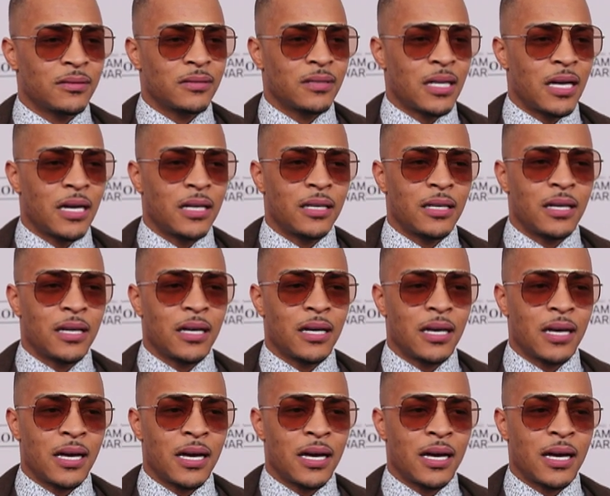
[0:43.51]
how,
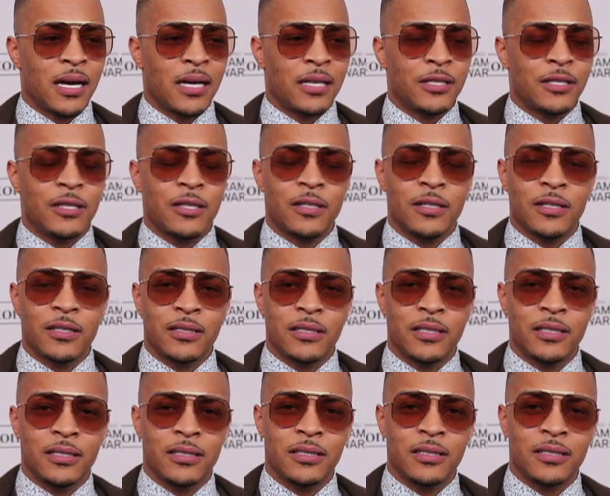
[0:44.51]
how, how young
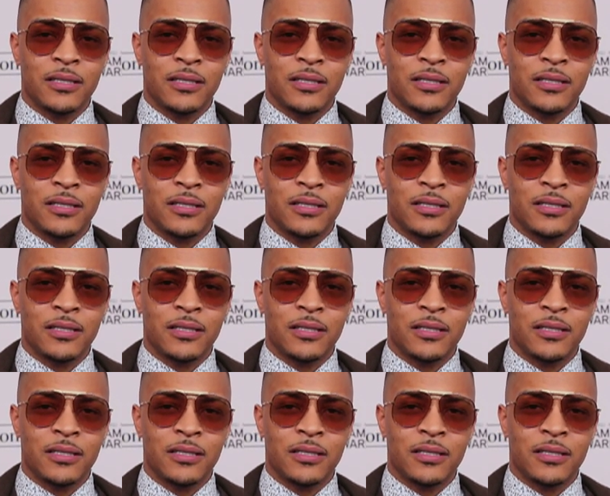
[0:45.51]
he